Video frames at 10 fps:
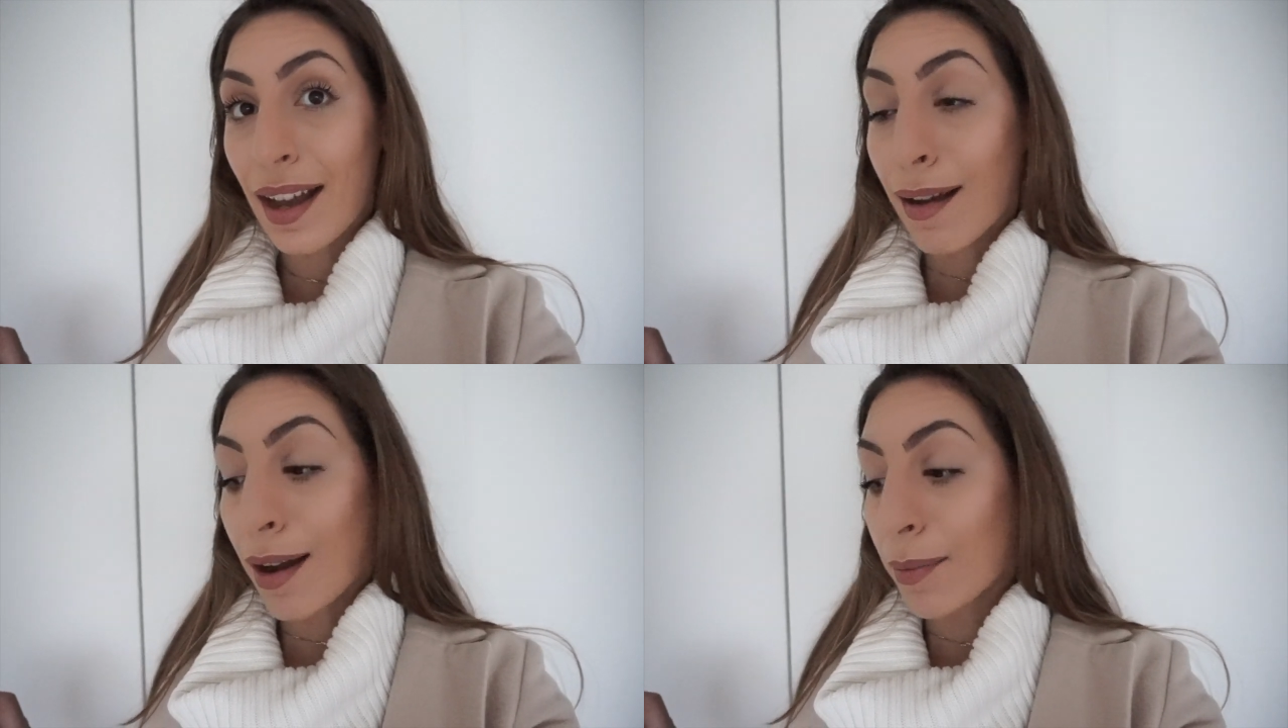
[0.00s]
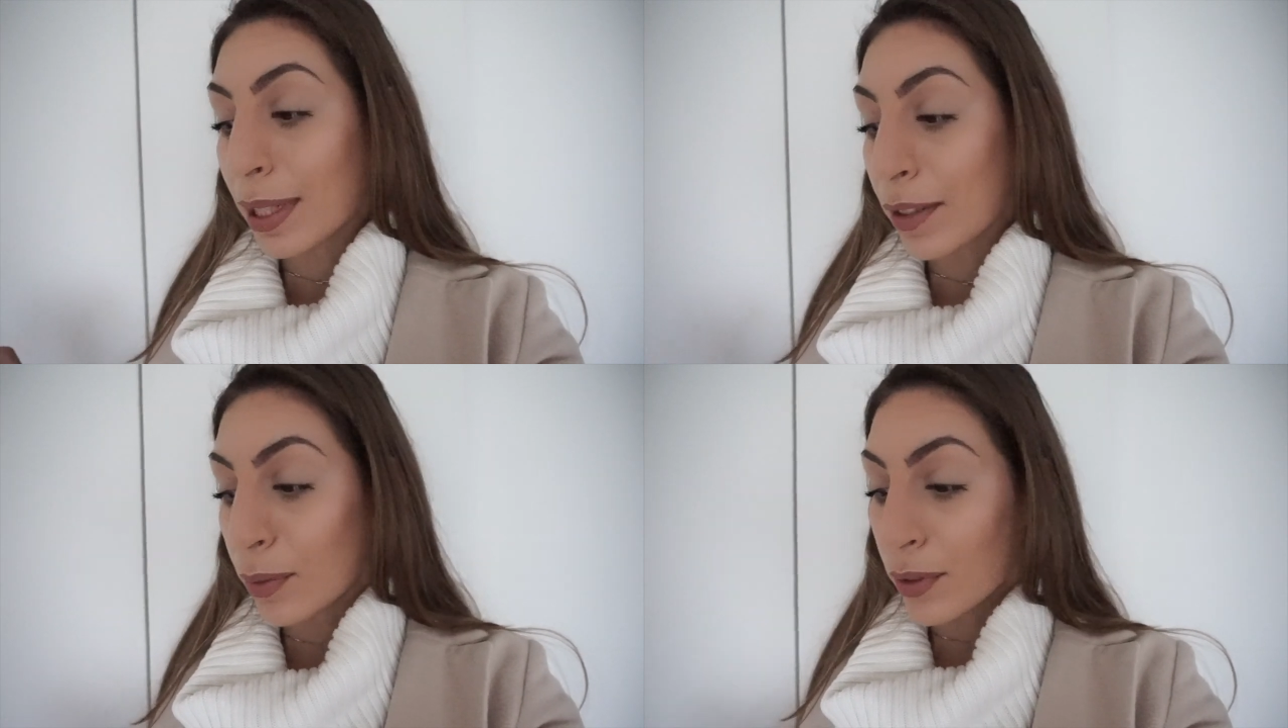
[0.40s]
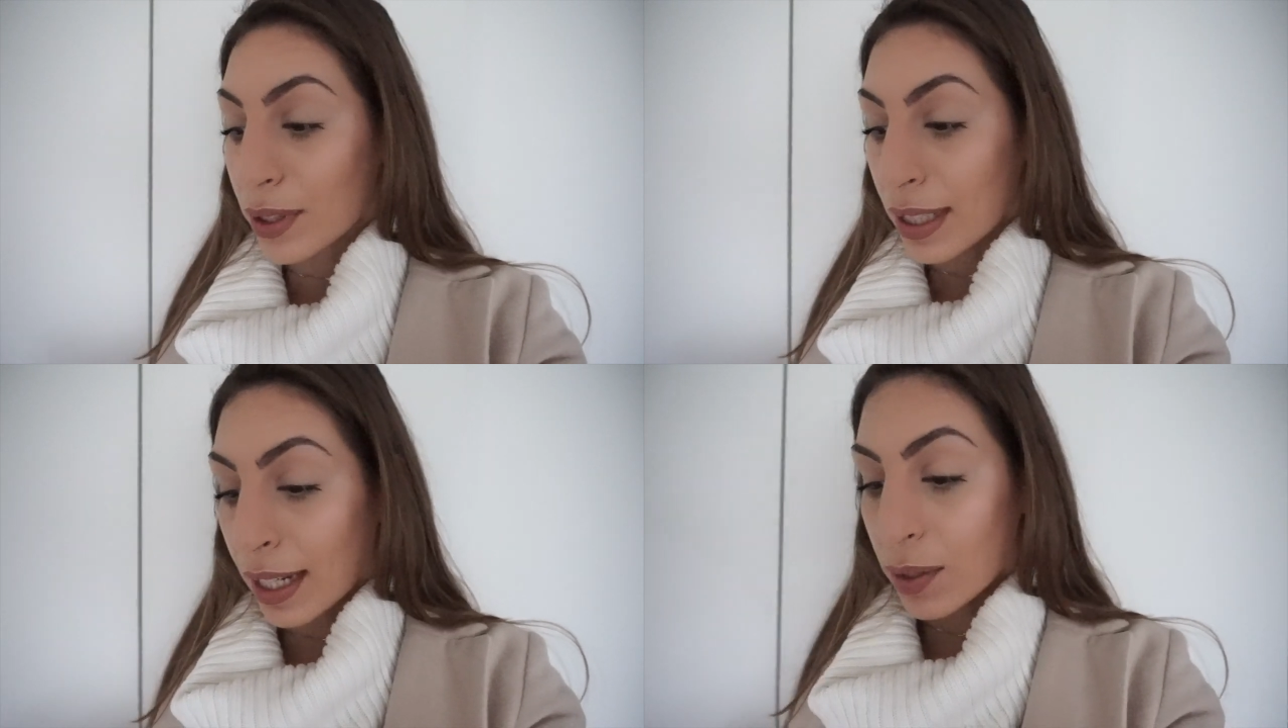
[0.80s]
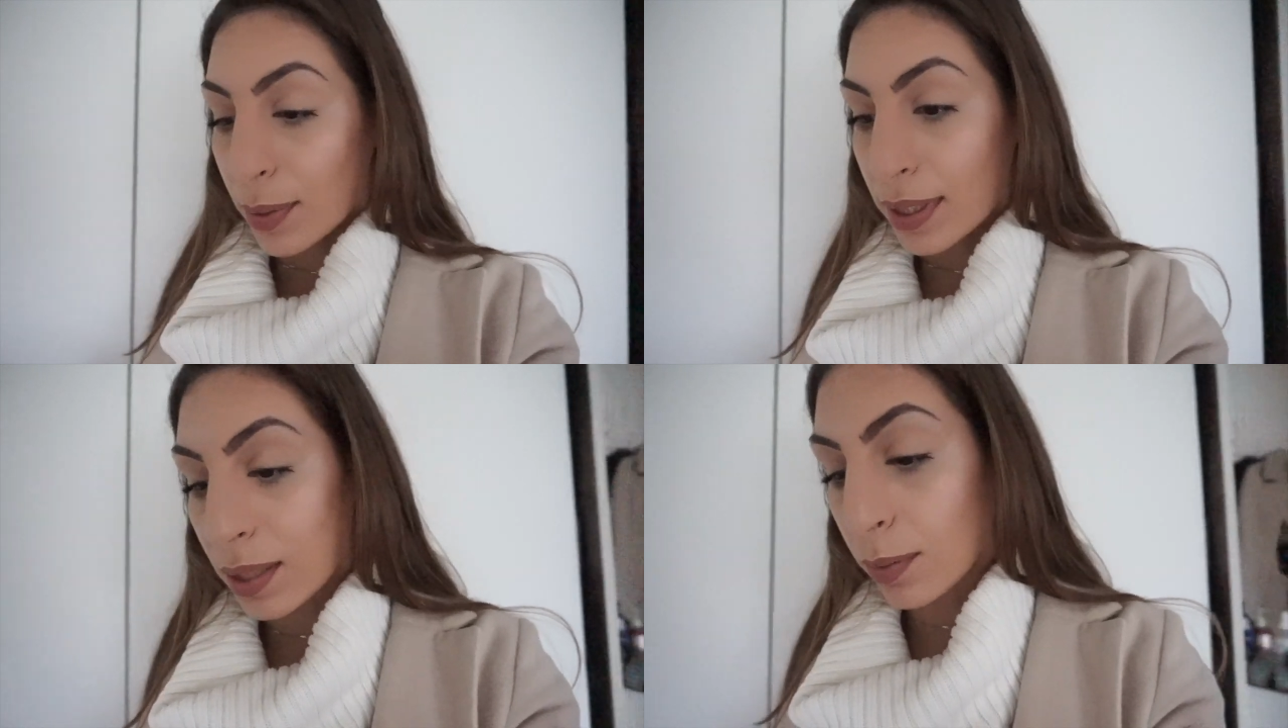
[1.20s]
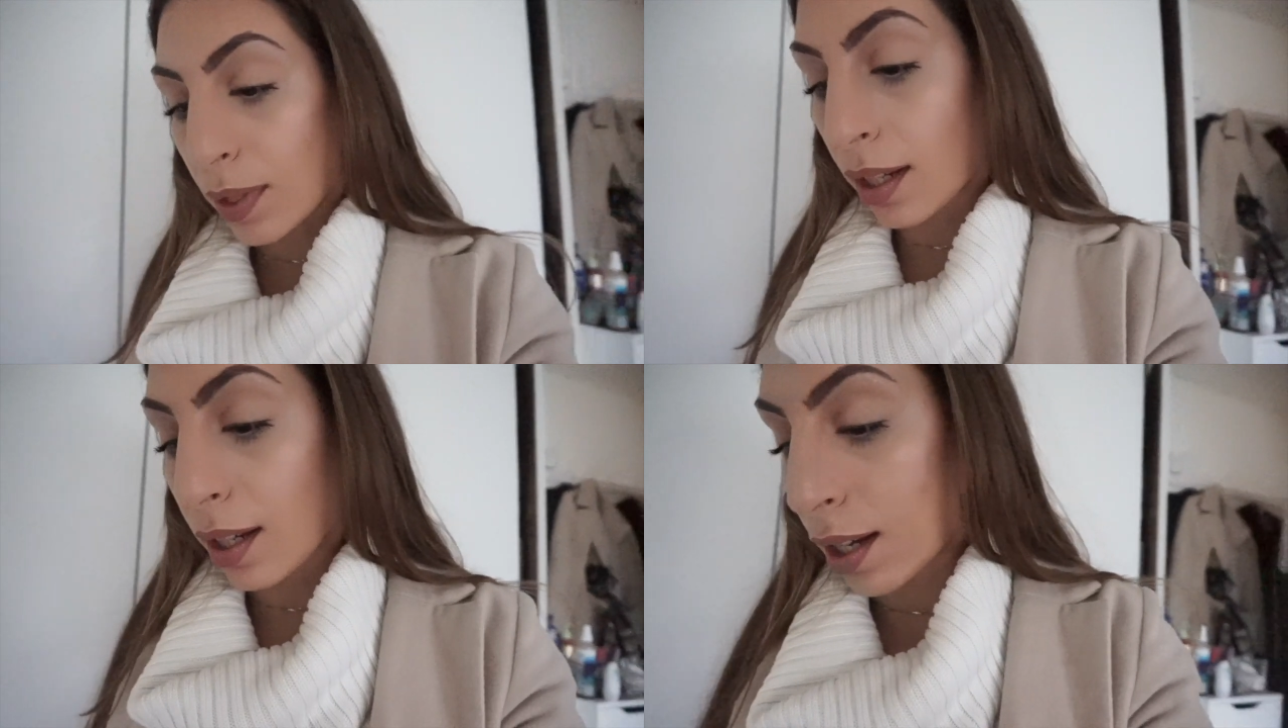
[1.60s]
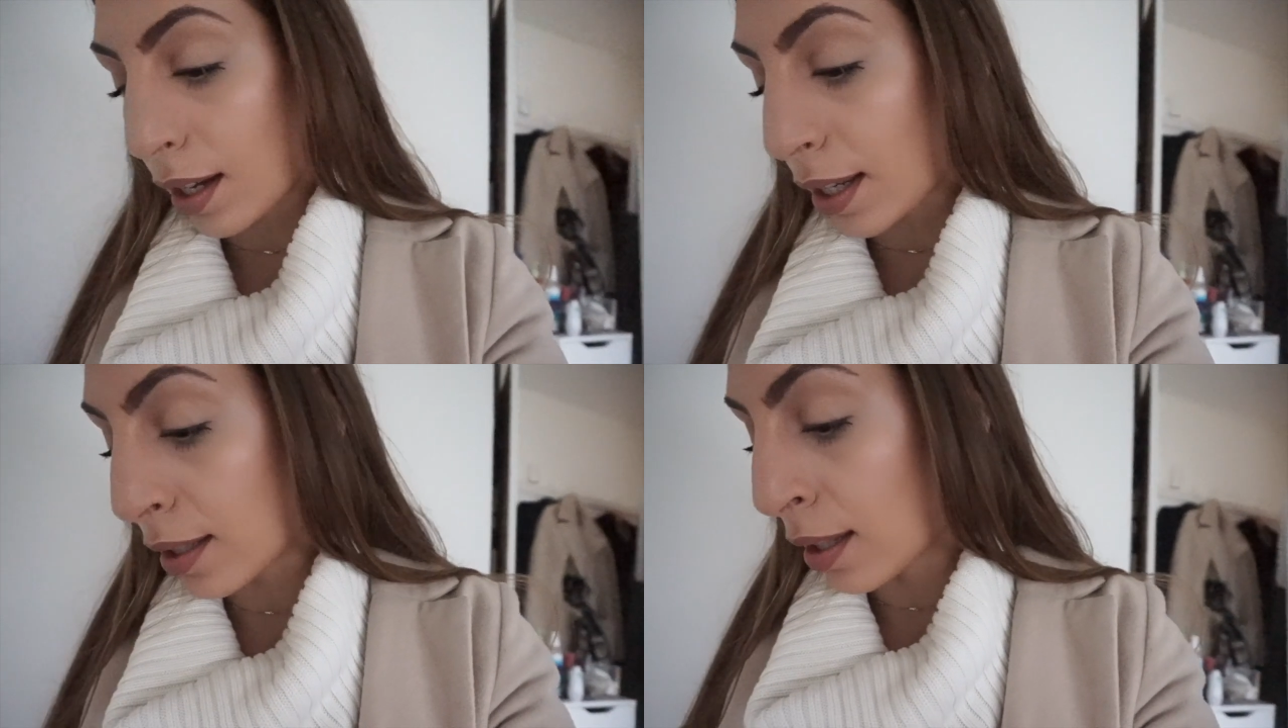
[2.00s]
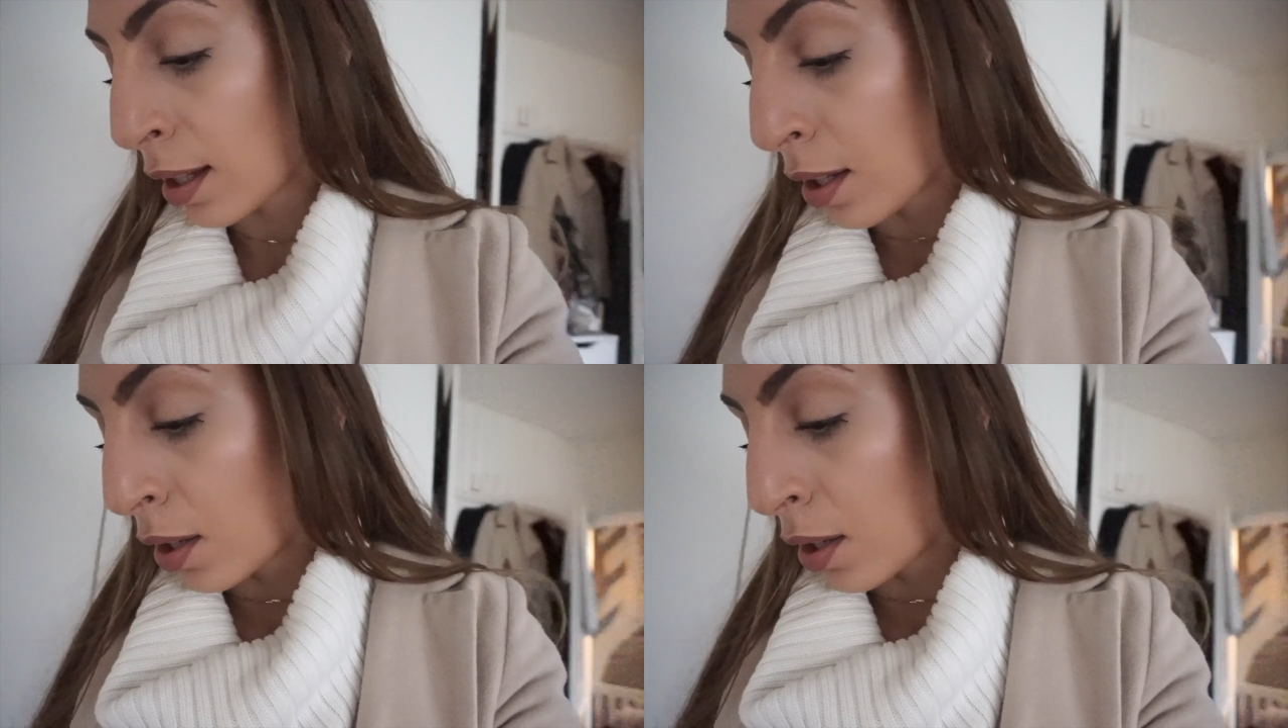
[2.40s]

I can't believe we're on day 21, guys.